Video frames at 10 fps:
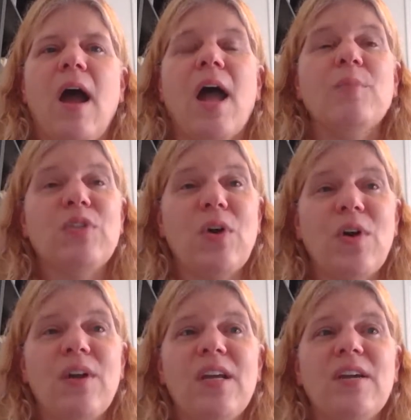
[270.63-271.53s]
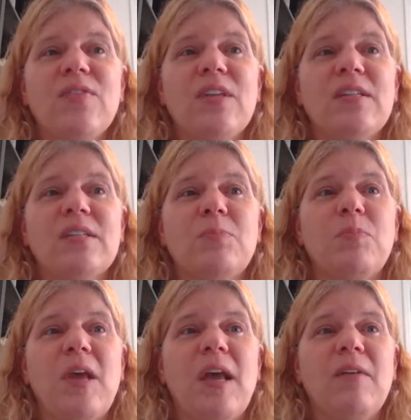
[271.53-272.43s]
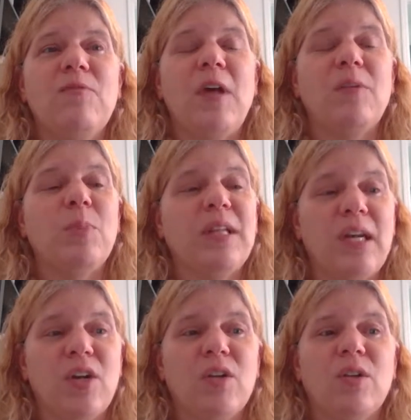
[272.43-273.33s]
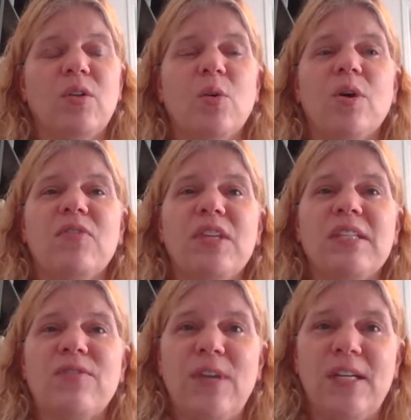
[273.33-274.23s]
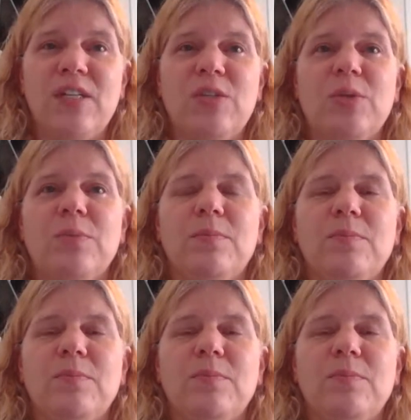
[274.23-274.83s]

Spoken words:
I'm sorry if this felt political or if this offended you.